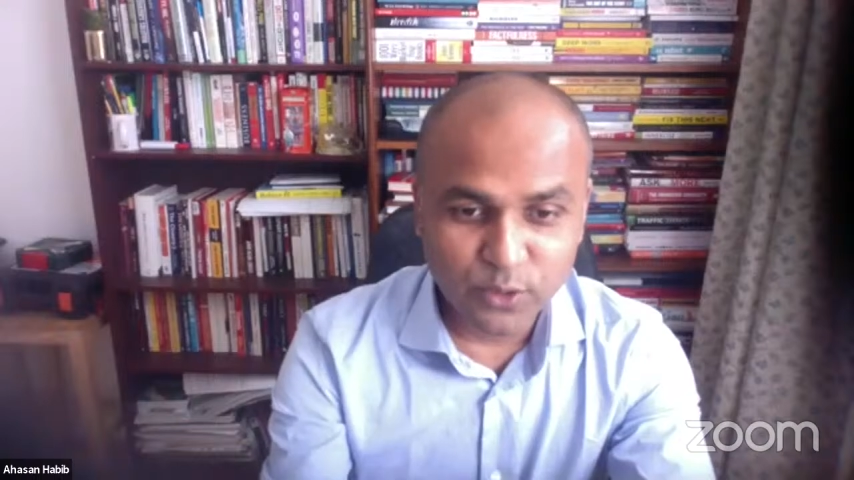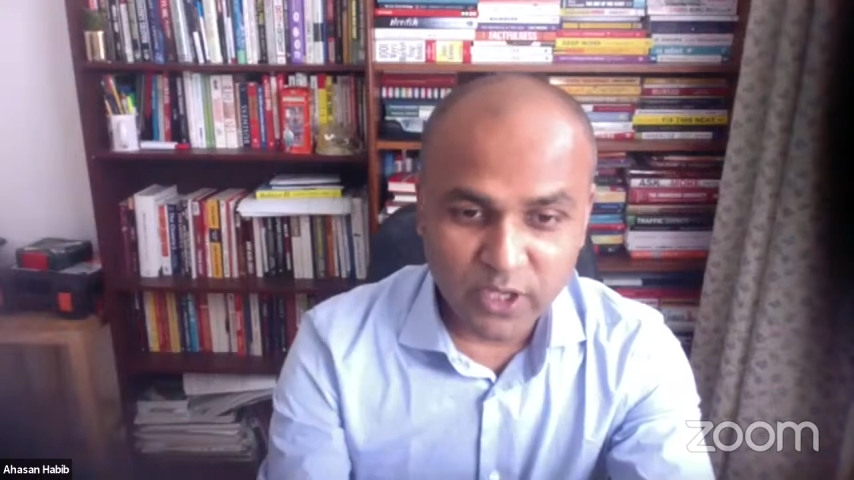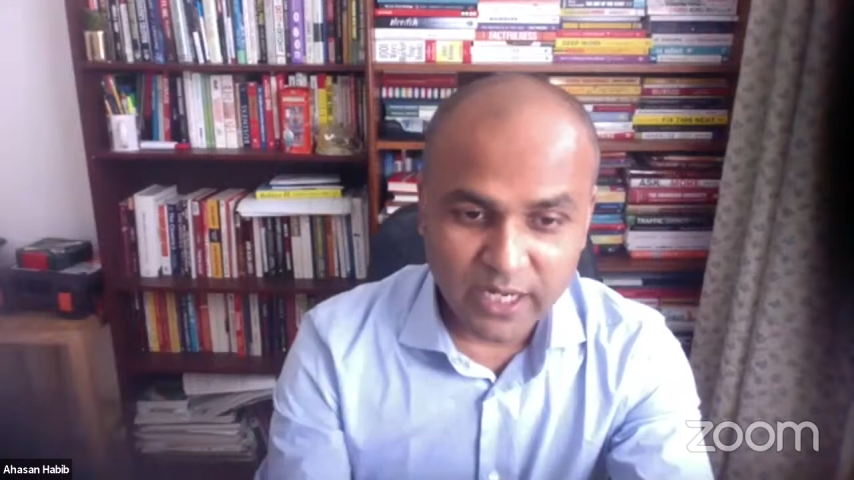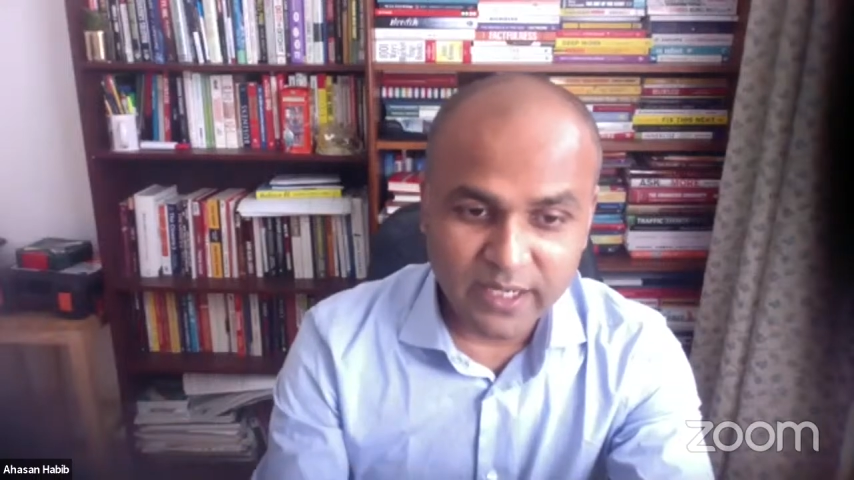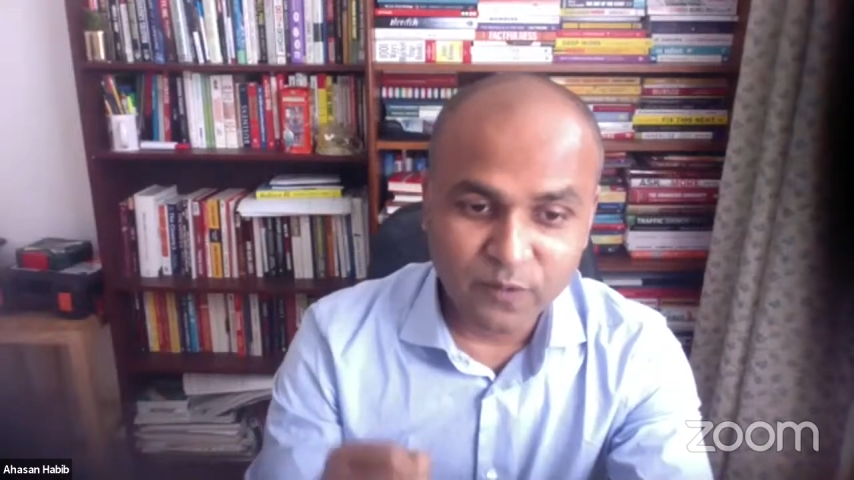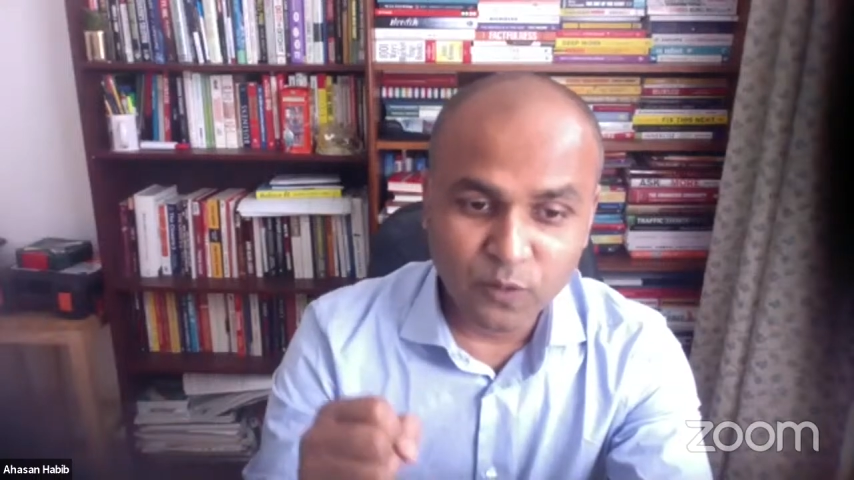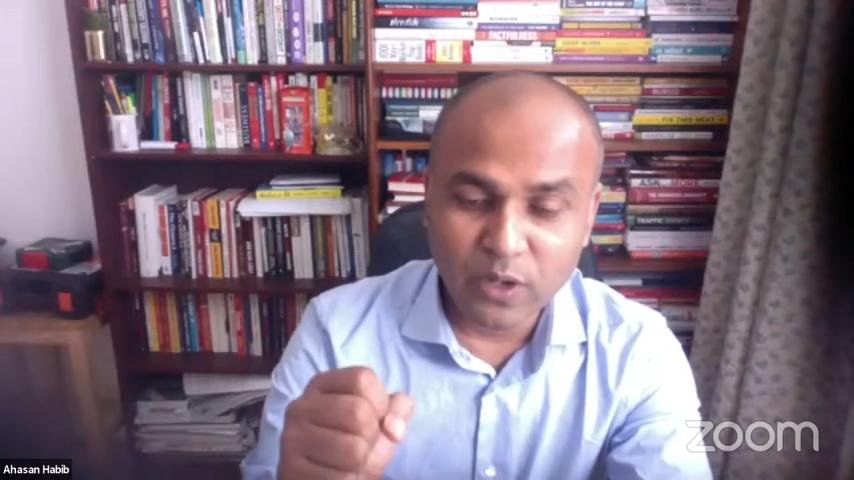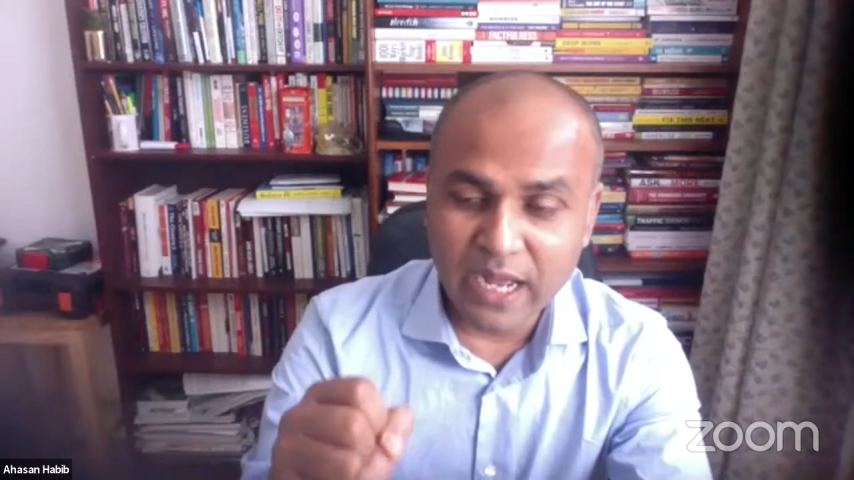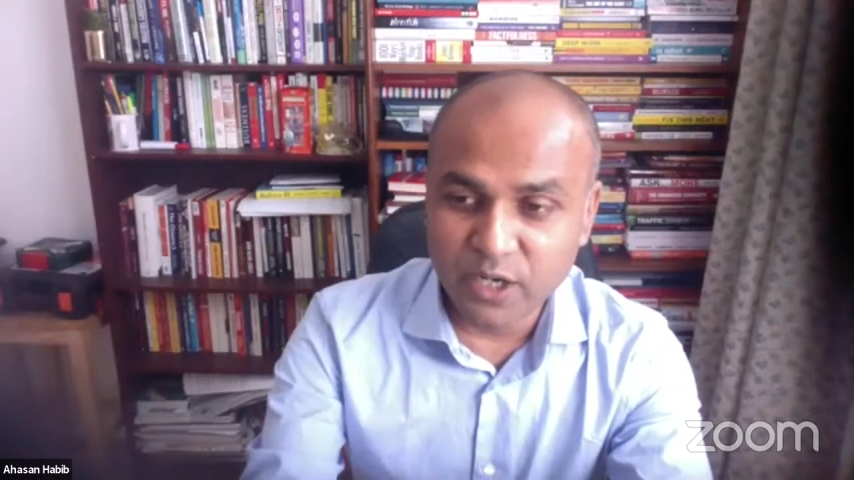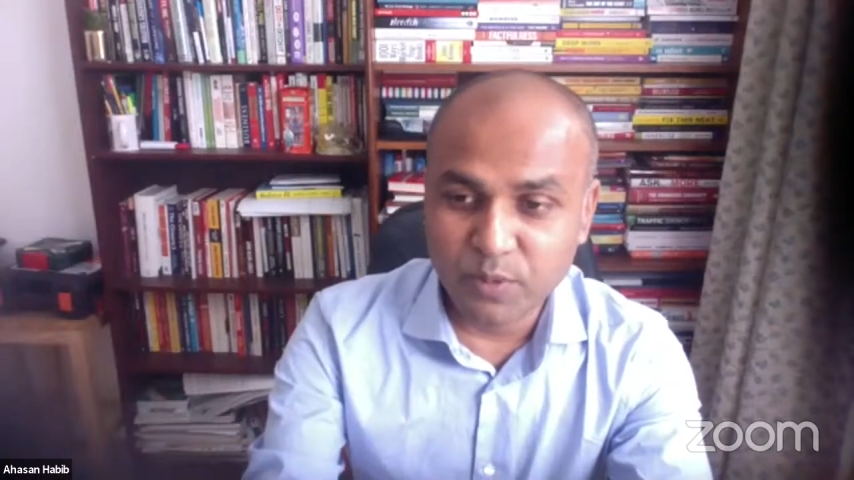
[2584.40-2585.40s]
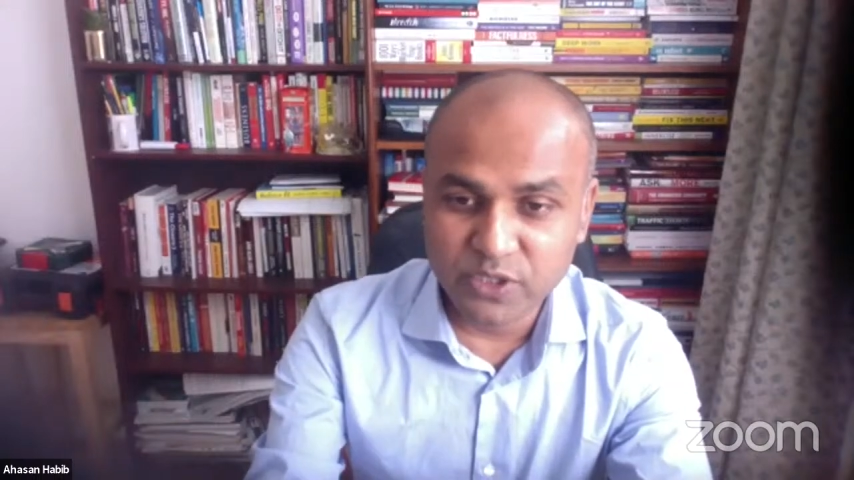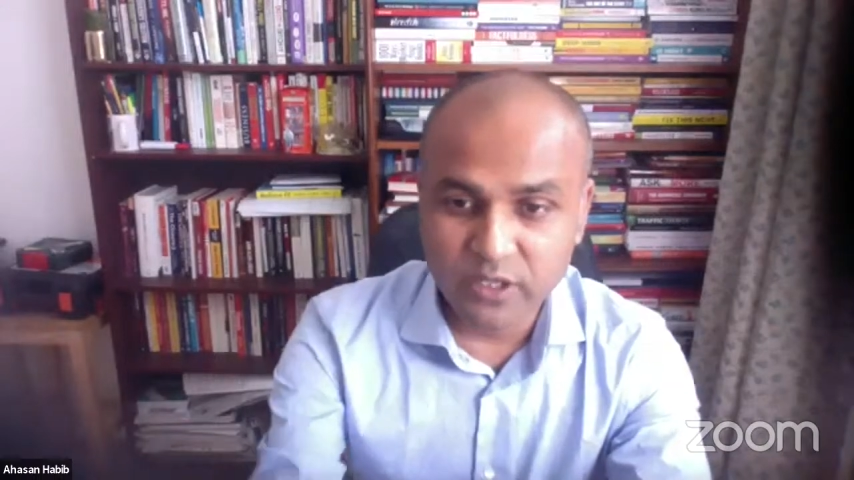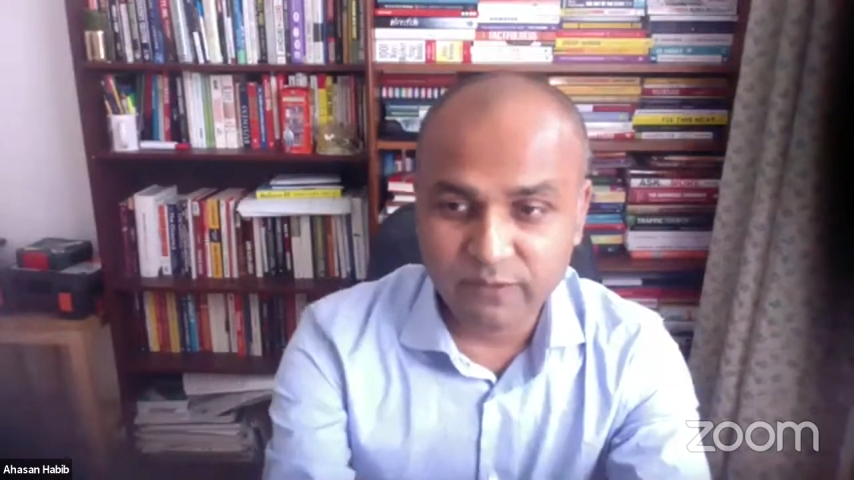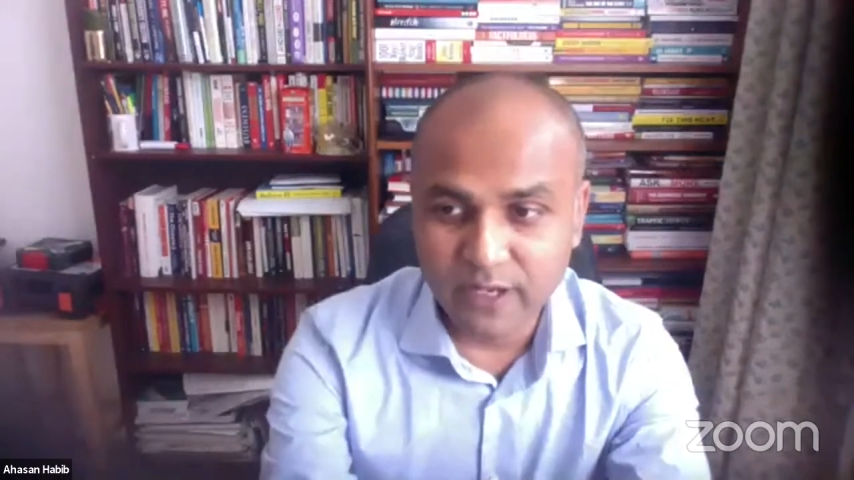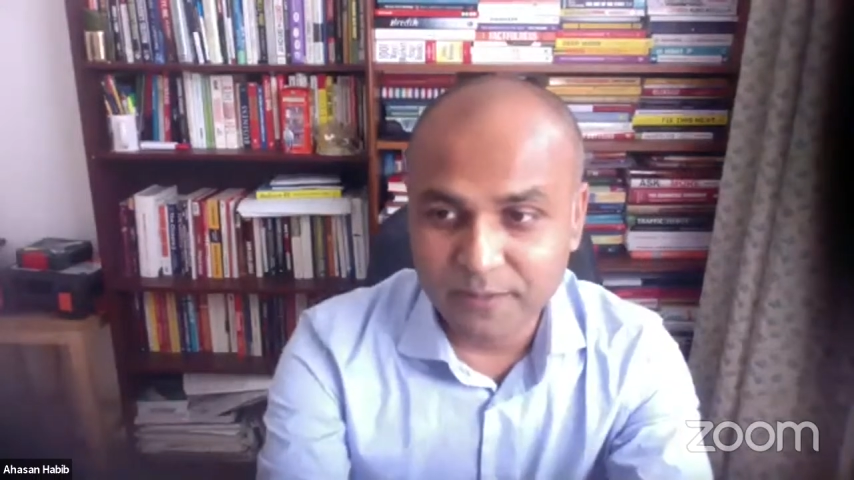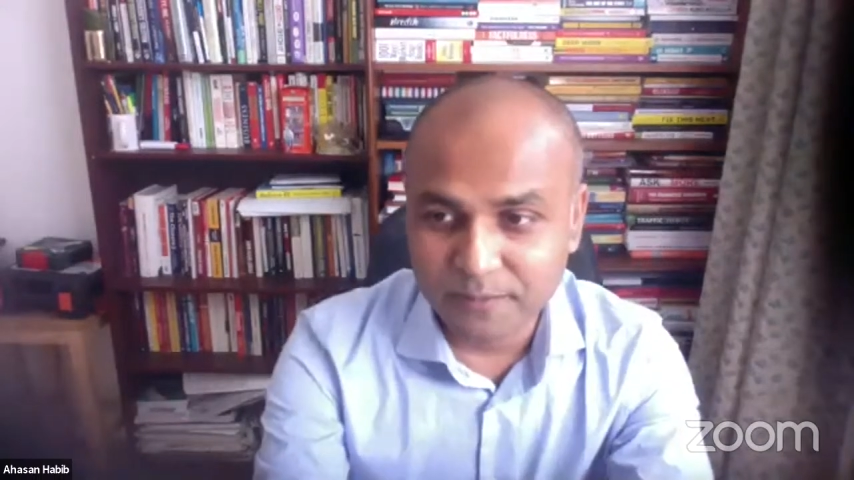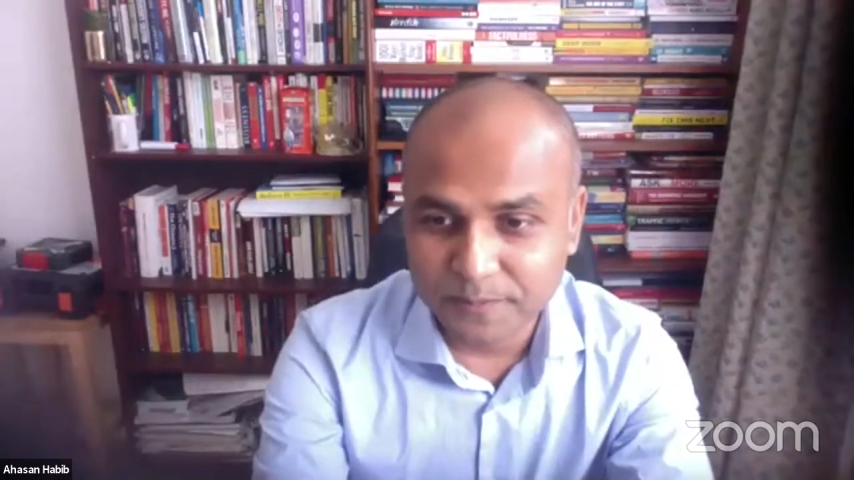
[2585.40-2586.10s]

we're going to give you 100% refund.